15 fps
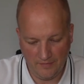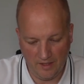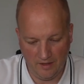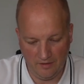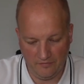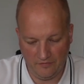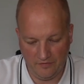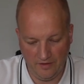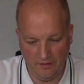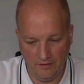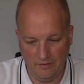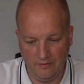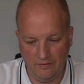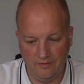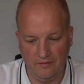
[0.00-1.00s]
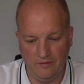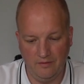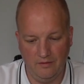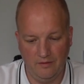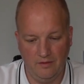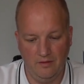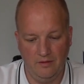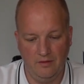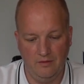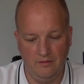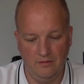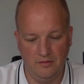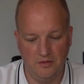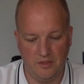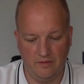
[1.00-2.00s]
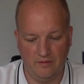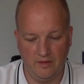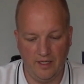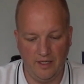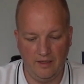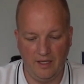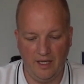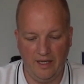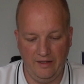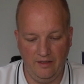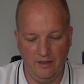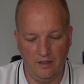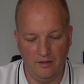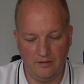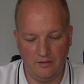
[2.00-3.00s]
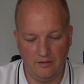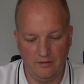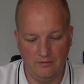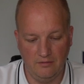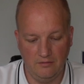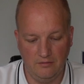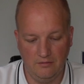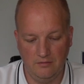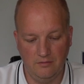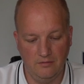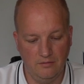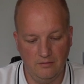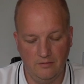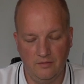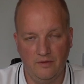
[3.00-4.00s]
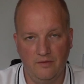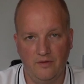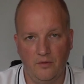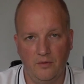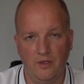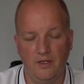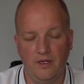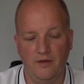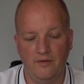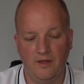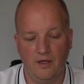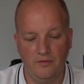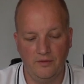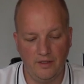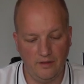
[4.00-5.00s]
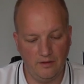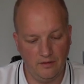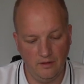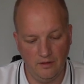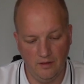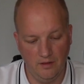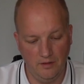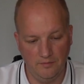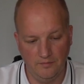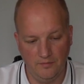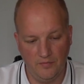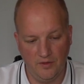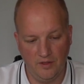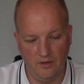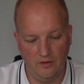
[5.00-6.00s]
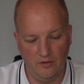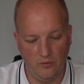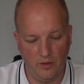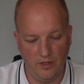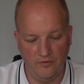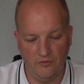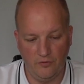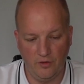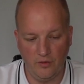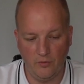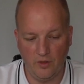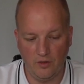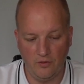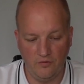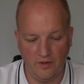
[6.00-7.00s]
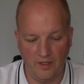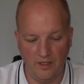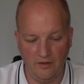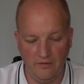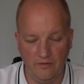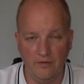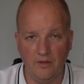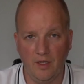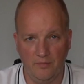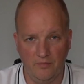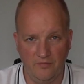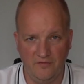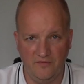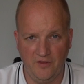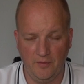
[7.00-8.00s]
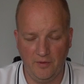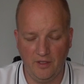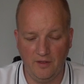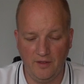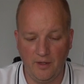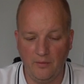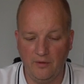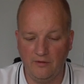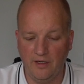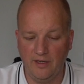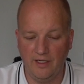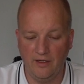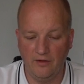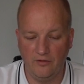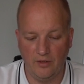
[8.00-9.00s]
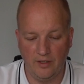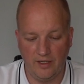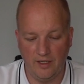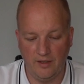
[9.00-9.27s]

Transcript: It feels just like any other Sony lens out there. The 24-105. I'm filming on that one right now, so I